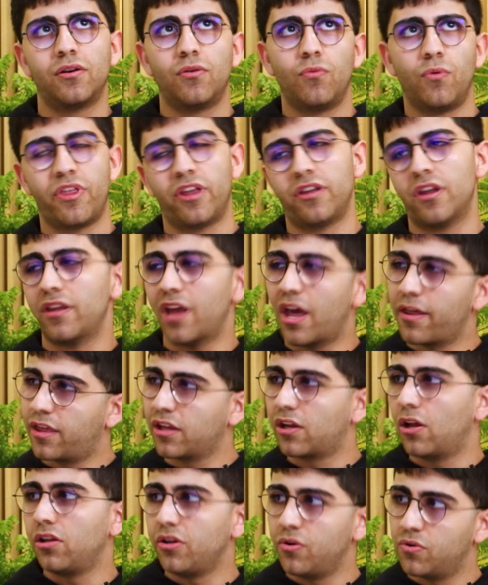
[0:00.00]
within an
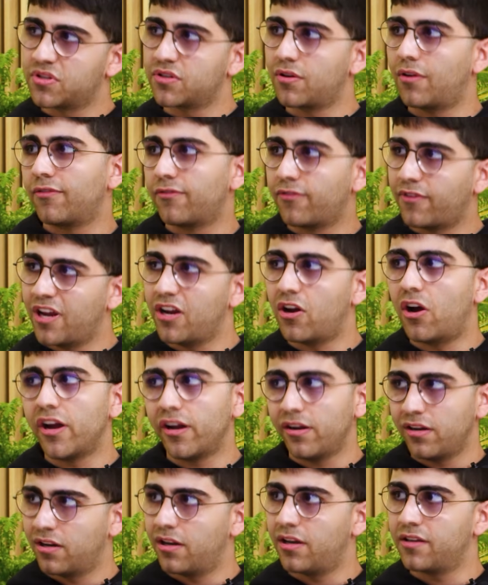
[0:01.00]
ethical use of AI.
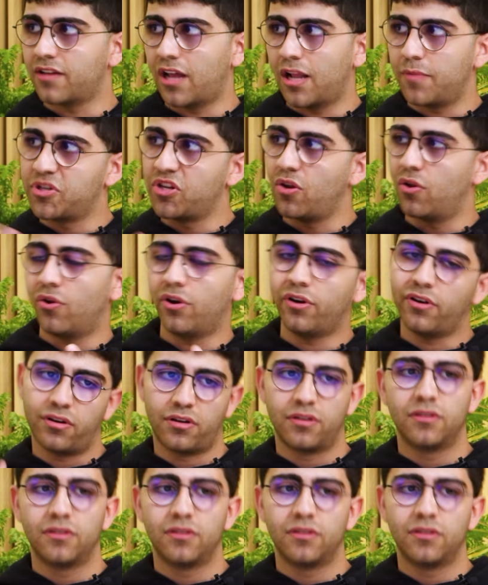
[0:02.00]
It helps you learn.